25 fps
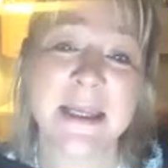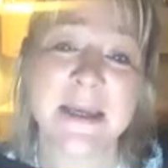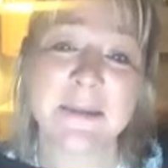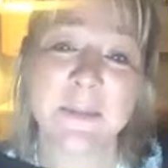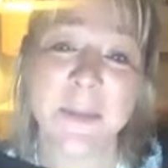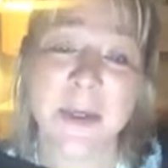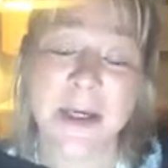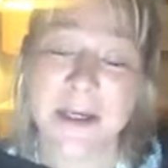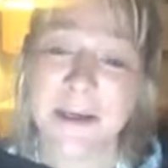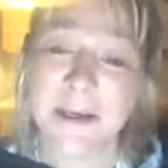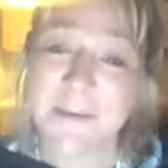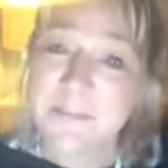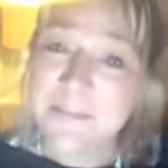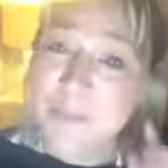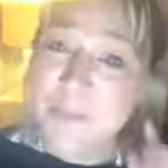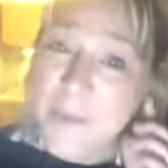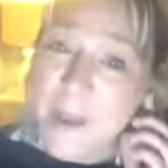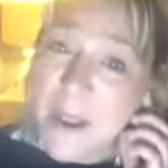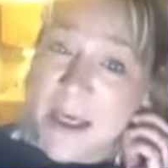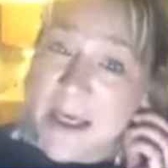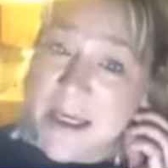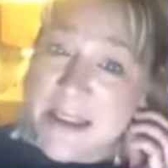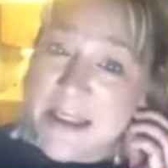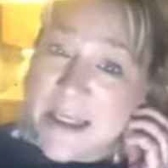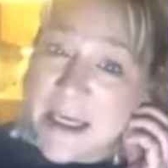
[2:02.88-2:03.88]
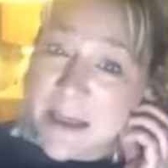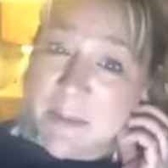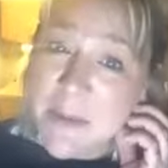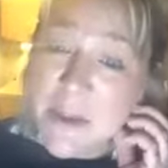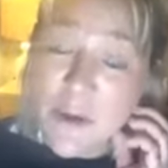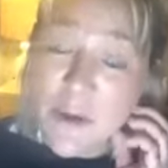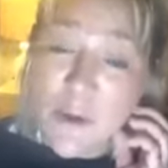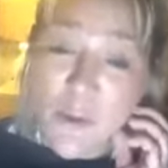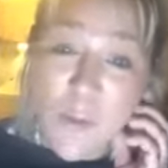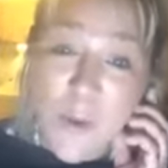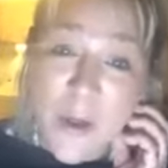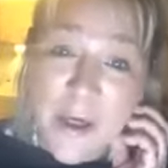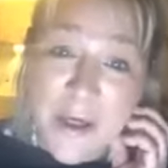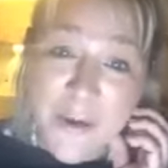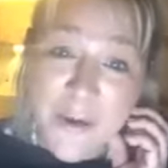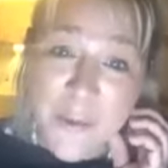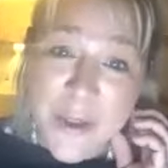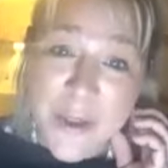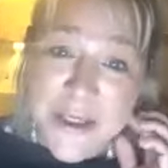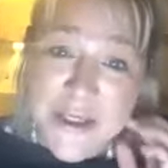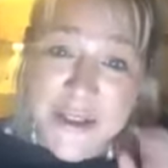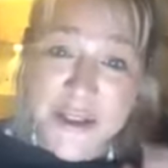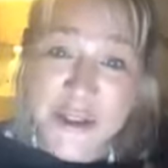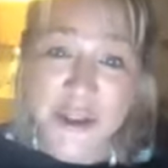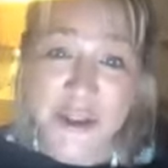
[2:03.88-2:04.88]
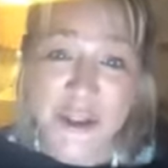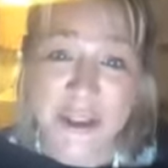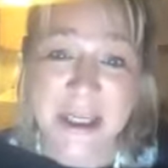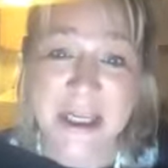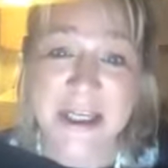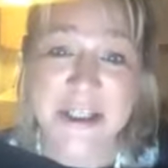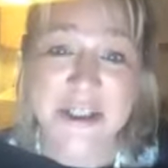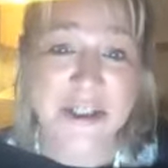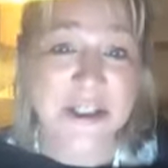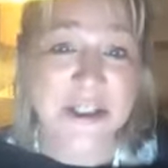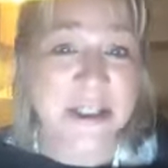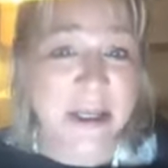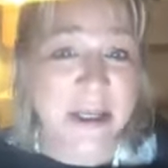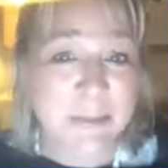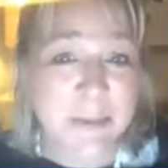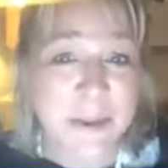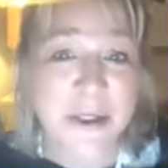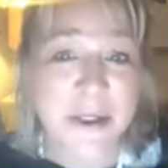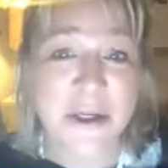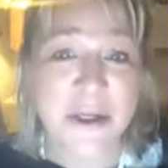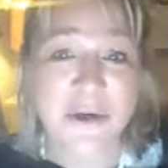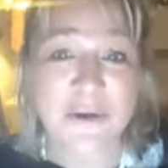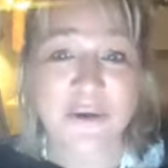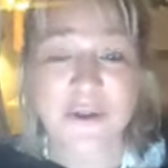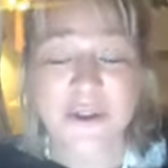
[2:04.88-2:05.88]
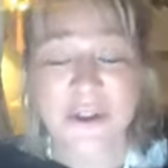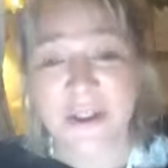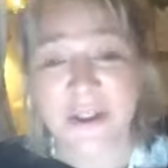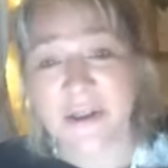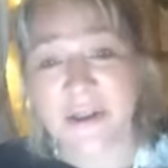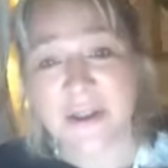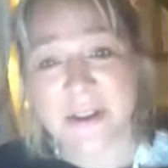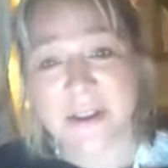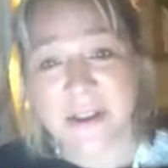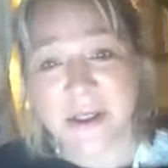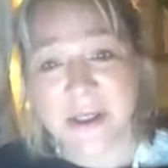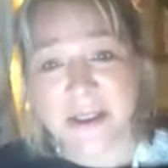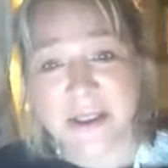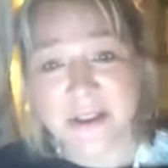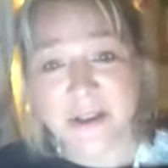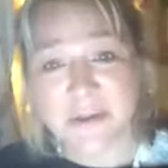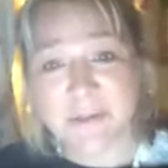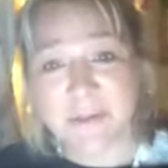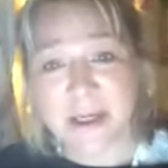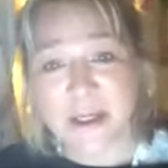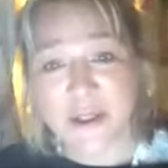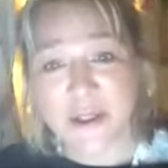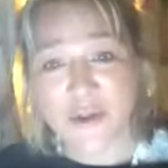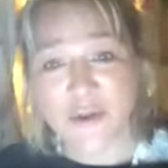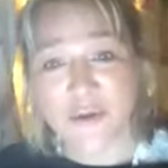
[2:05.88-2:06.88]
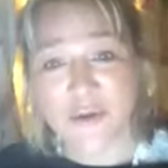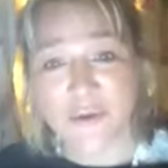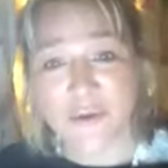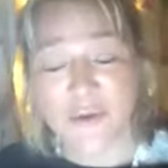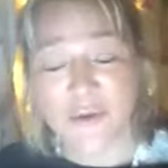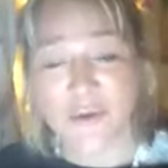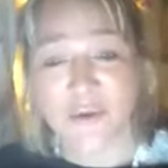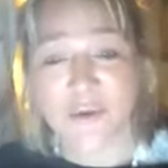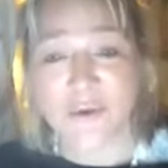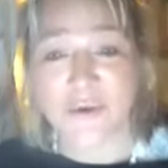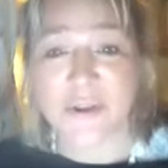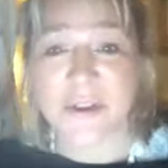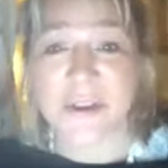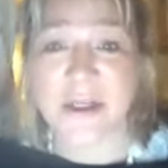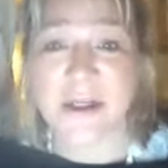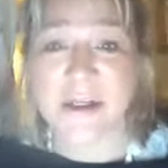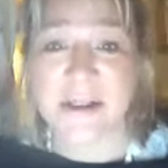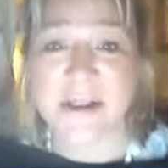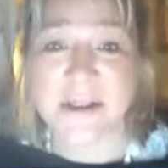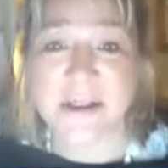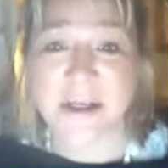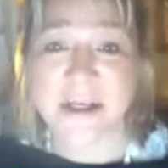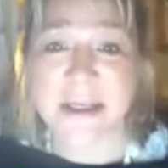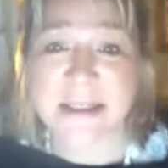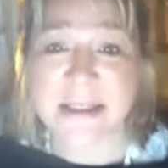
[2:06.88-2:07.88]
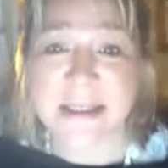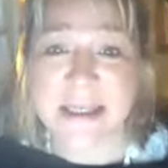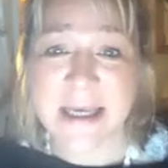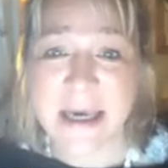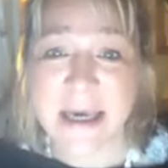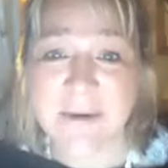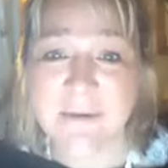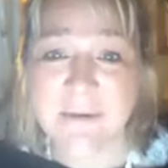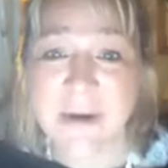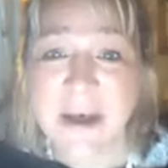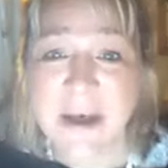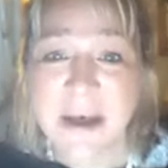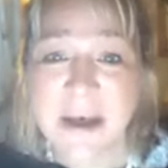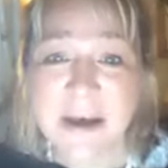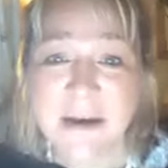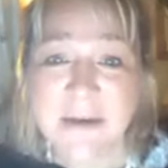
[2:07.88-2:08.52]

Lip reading: email, tell me your one question, and just let me know your star sign to make sure that all star signs have